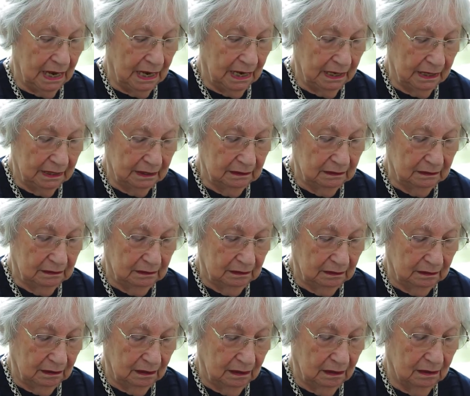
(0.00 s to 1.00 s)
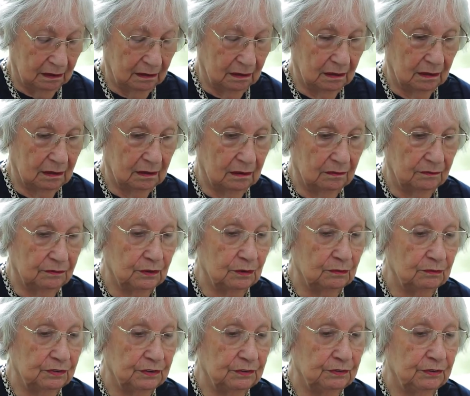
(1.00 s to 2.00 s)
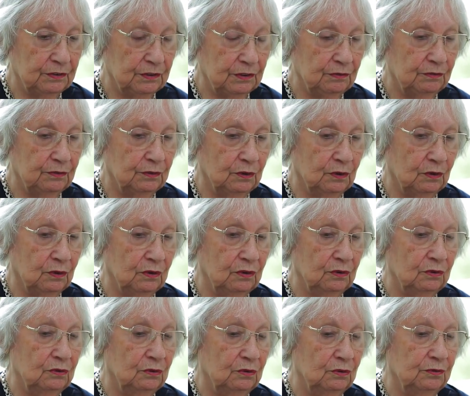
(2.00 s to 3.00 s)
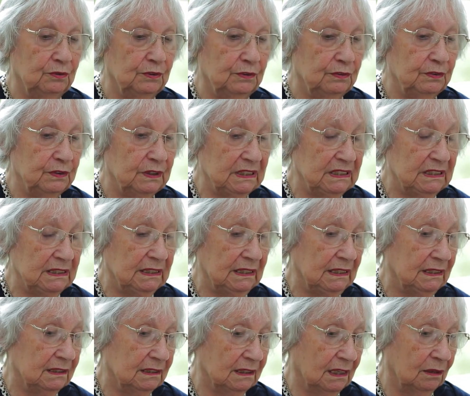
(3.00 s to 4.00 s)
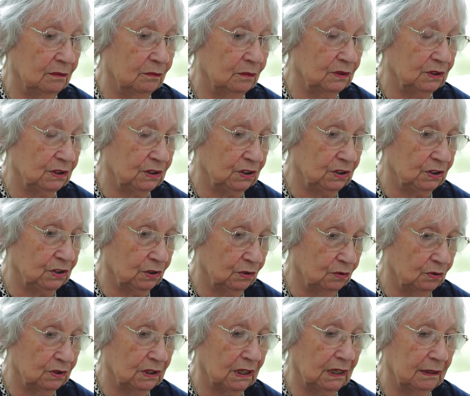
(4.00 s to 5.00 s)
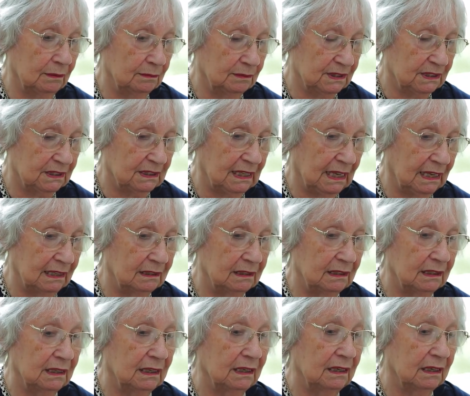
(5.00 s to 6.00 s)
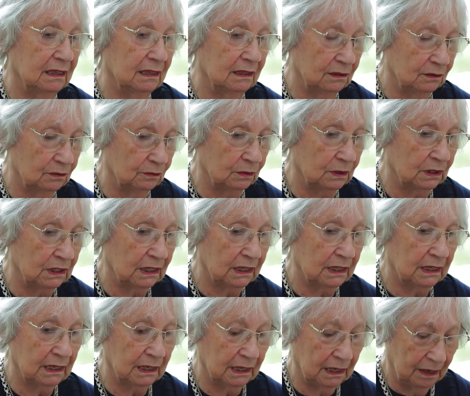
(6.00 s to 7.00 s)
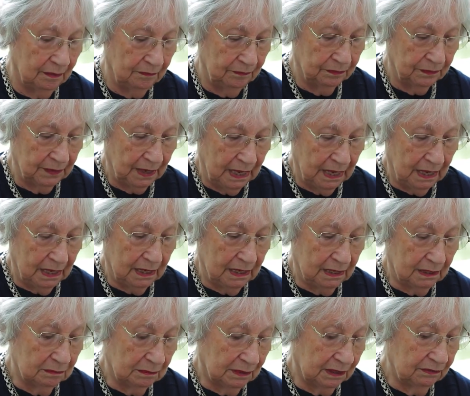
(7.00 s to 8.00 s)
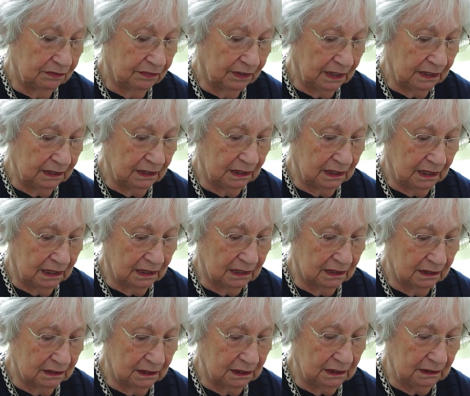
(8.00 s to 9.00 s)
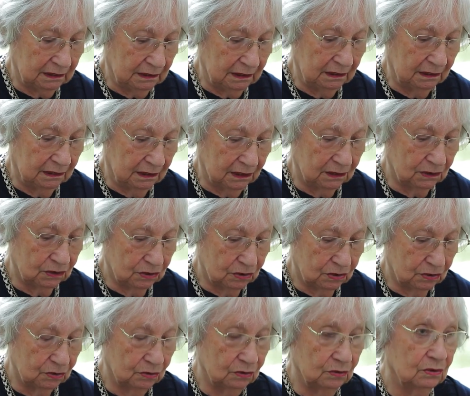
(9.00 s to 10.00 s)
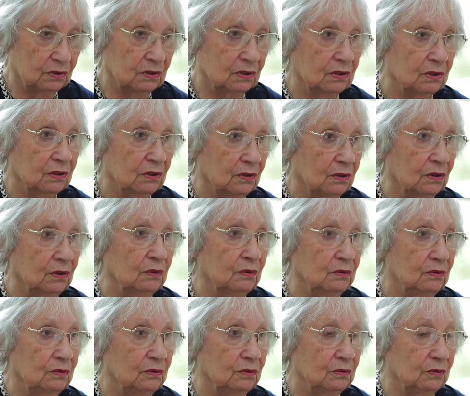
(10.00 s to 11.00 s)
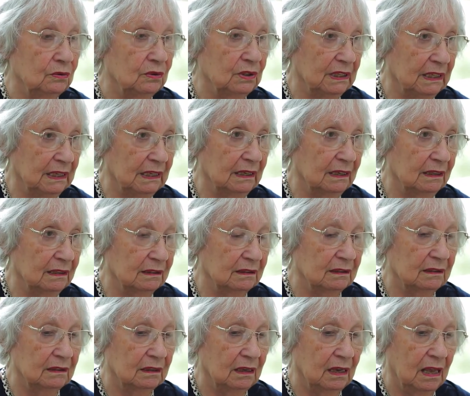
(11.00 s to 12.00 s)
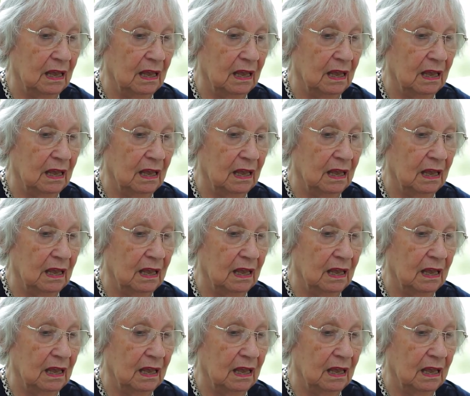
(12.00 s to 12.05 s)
And from 54 to 56, I was in Jerusalem studying and working. And my father agreed that I should go to England.